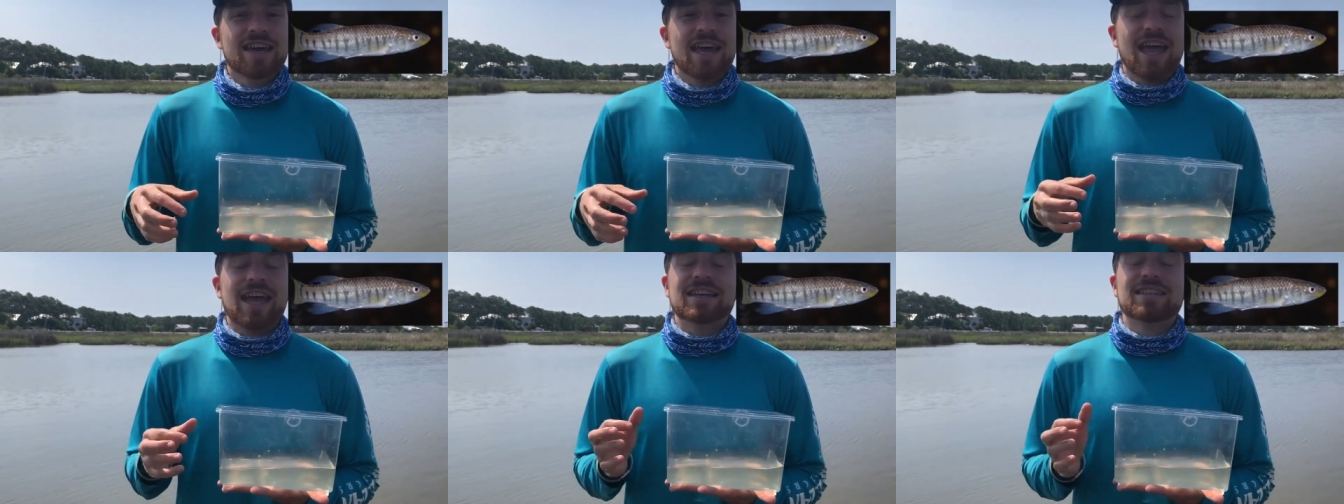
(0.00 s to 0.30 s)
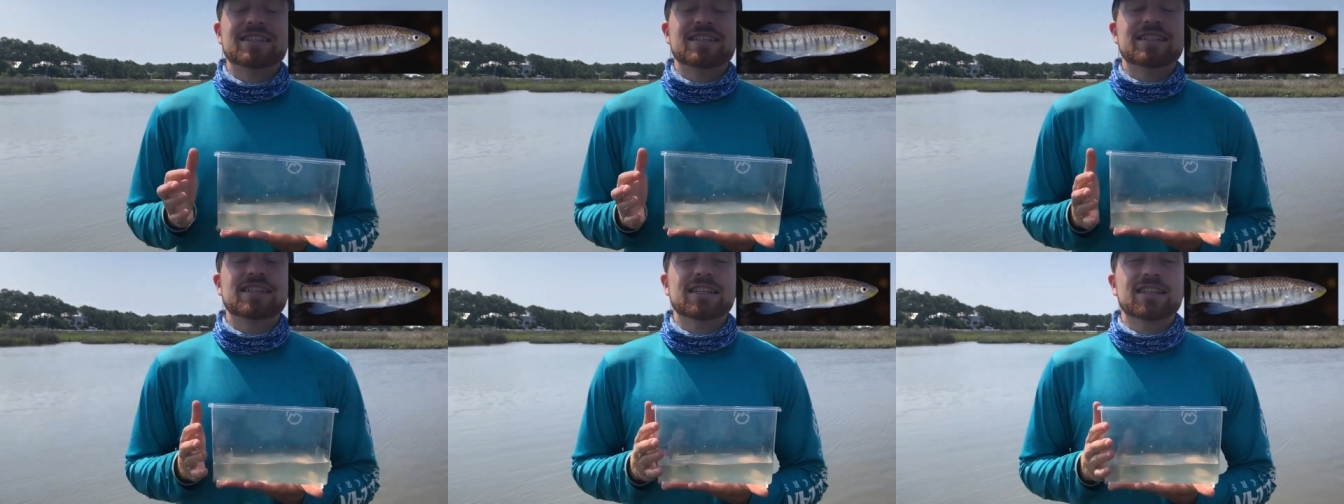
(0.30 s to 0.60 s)

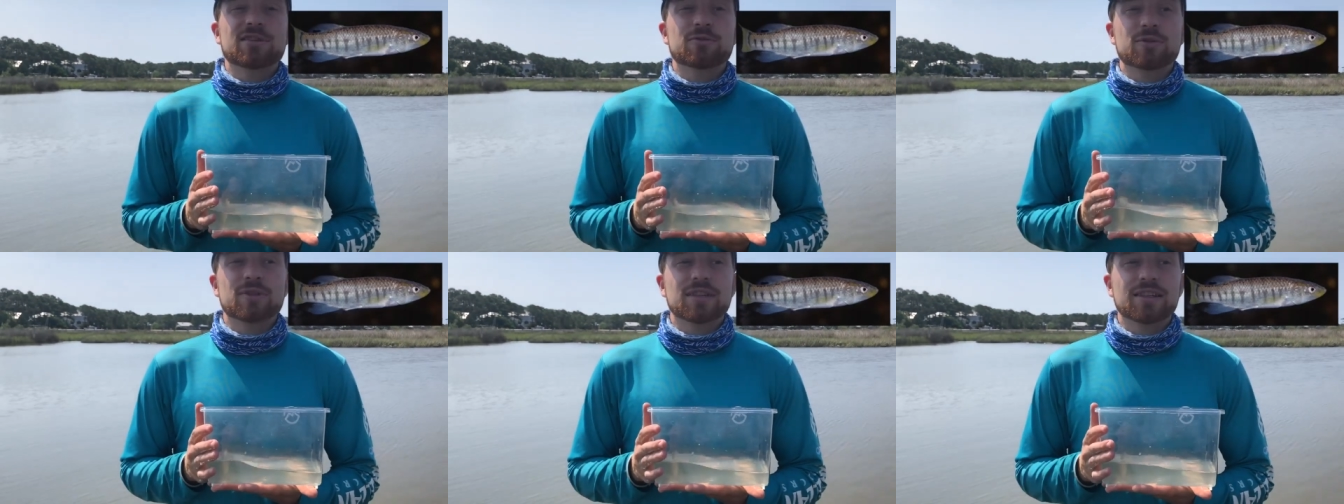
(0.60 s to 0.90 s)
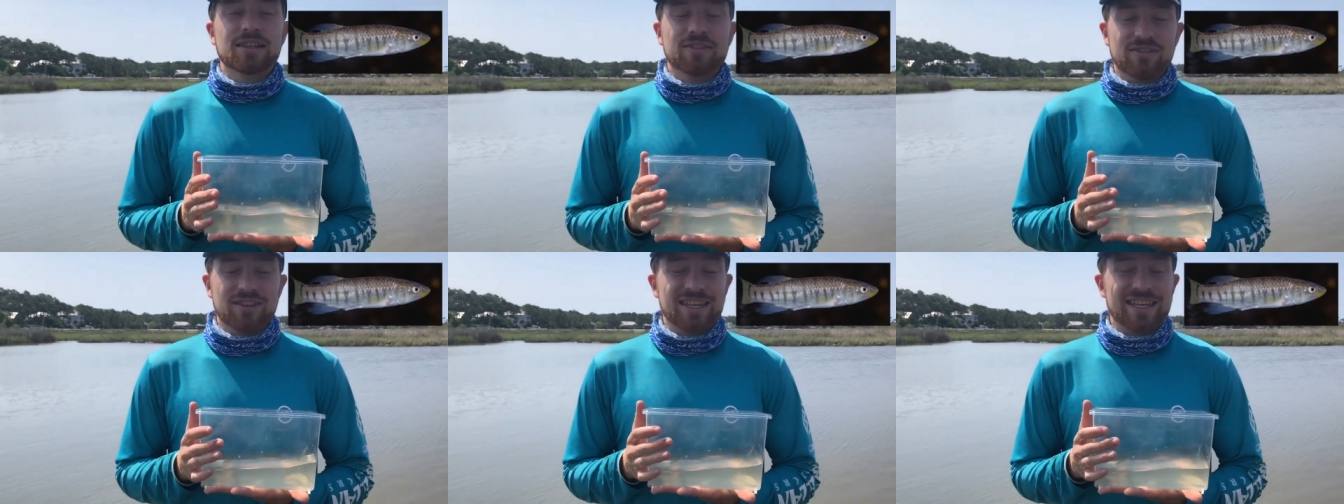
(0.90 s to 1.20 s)
at dealing with
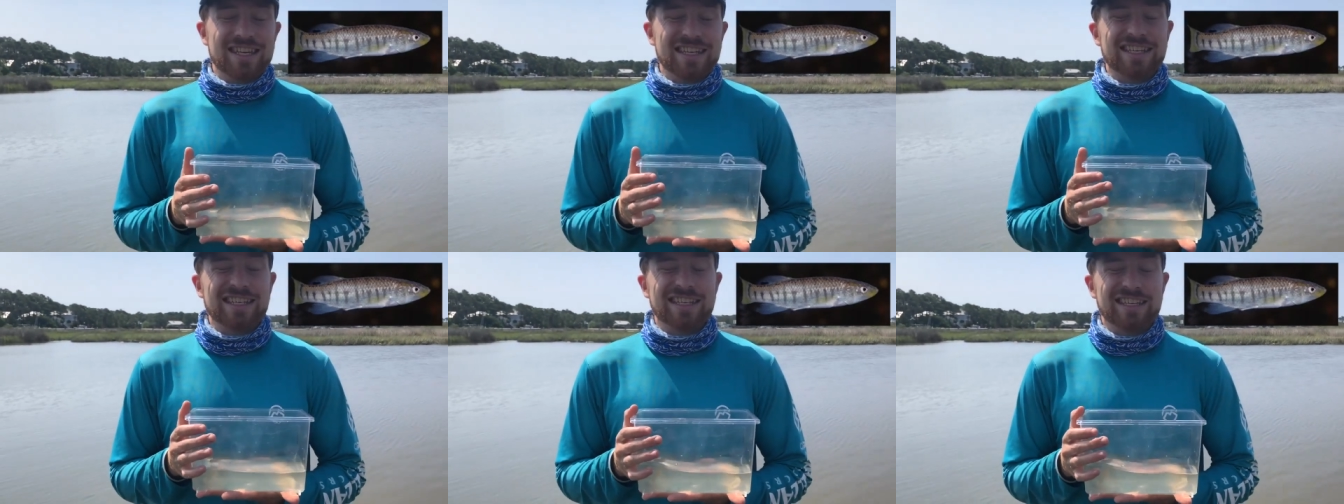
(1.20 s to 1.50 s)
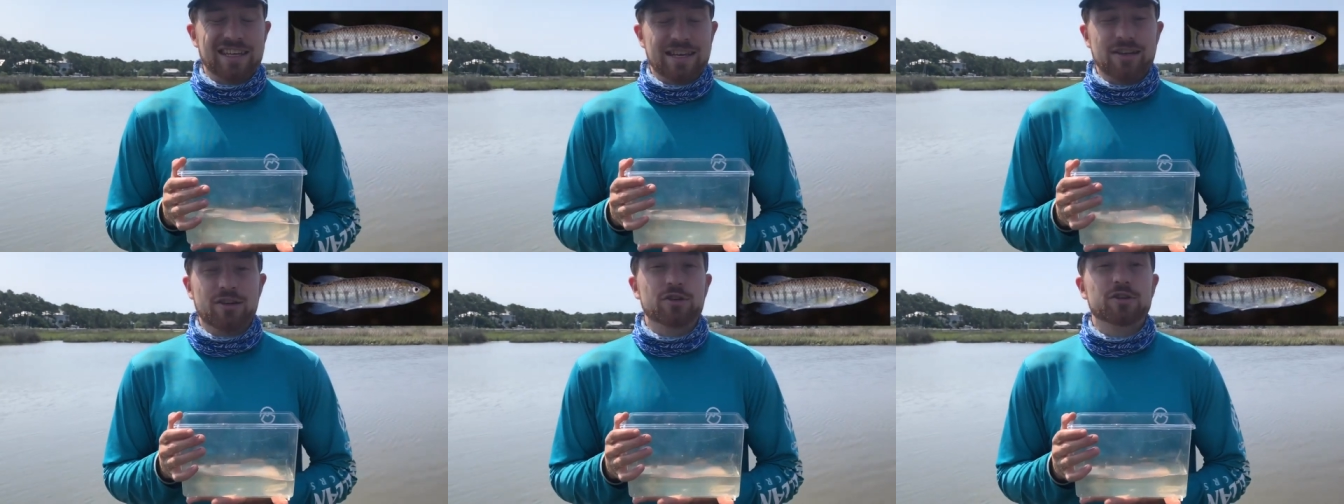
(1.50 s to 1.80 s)
living in
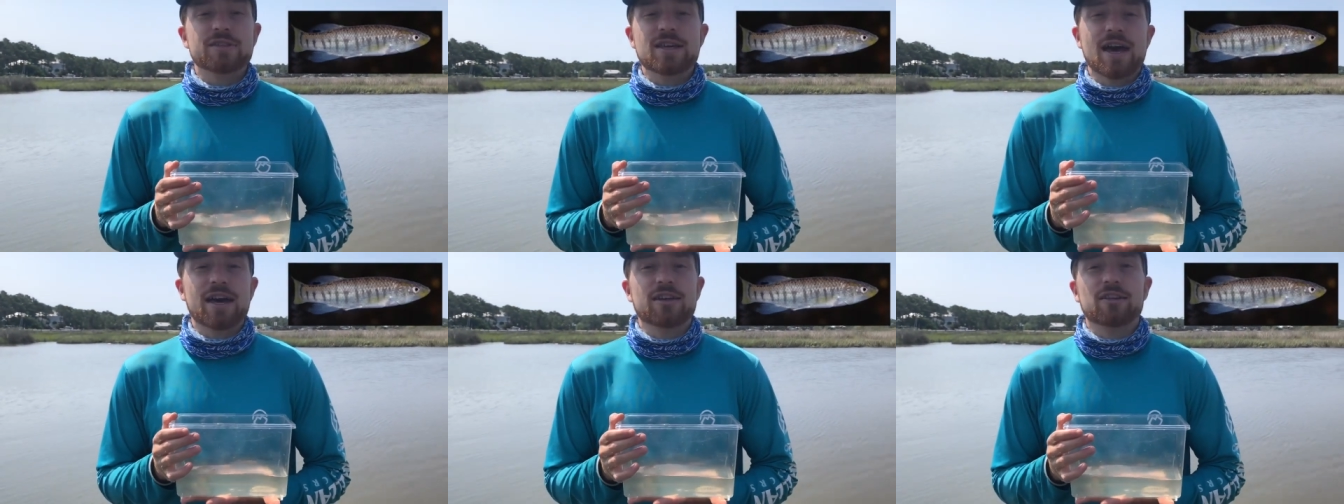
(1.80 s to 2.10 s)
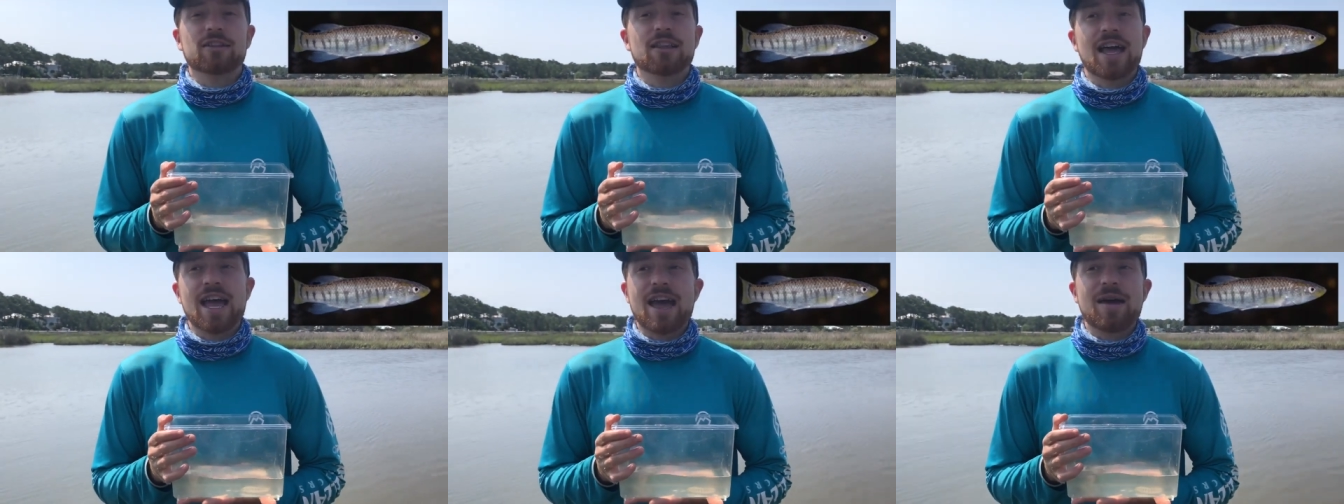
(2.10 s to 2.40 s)
an
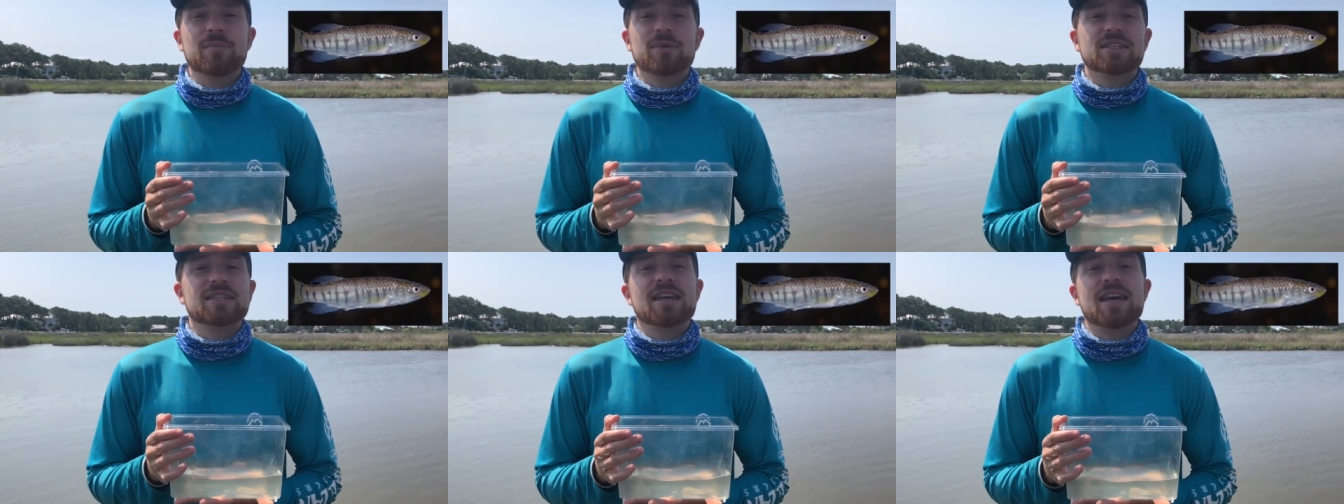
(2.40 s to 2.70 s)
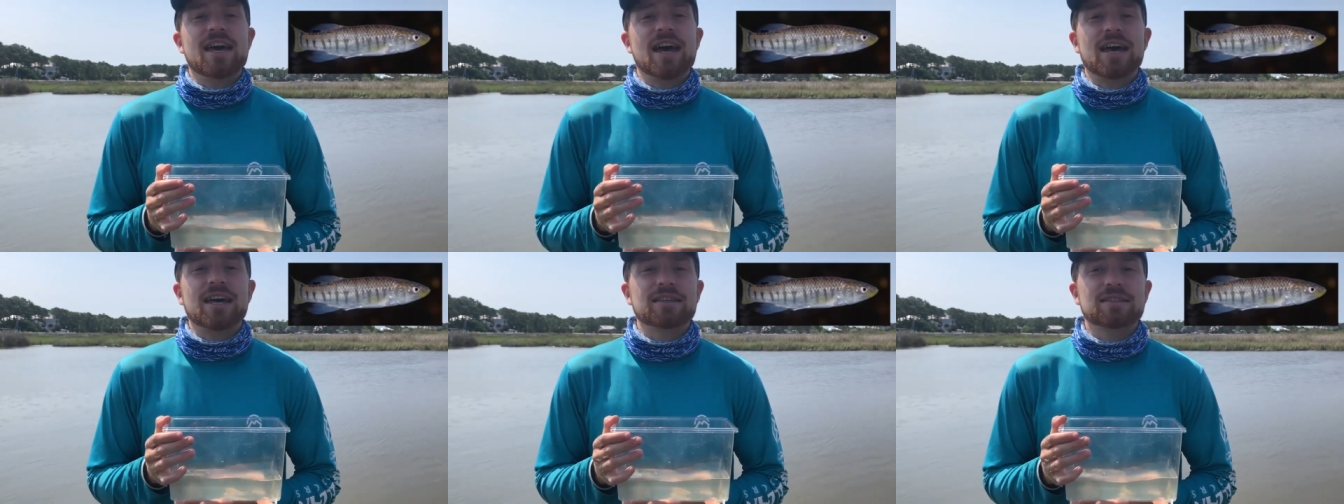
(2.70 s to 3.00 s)
intertidal
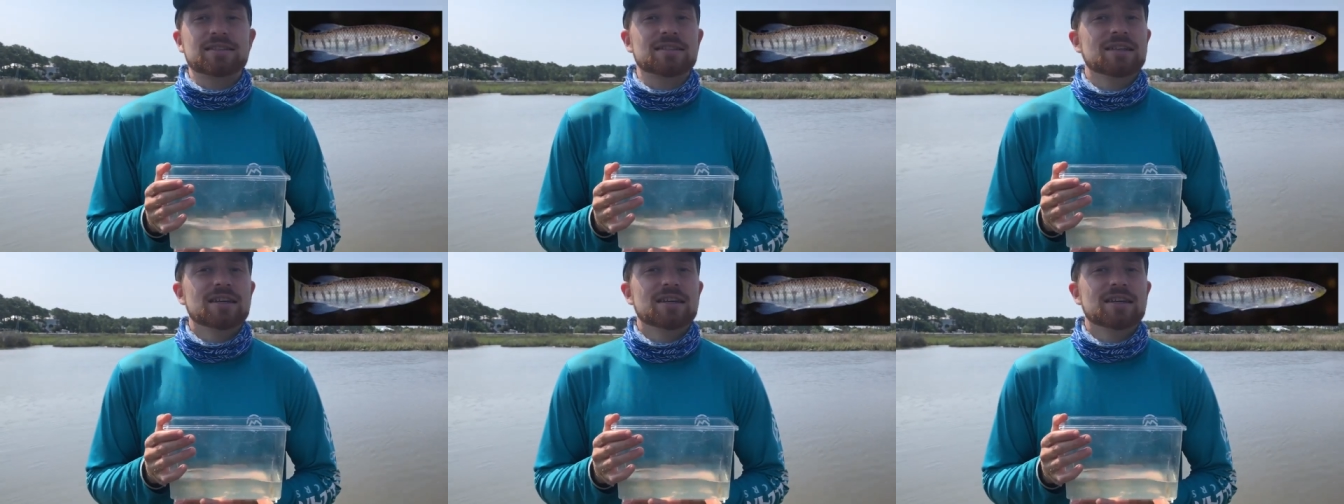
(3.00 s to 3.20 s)
habitat.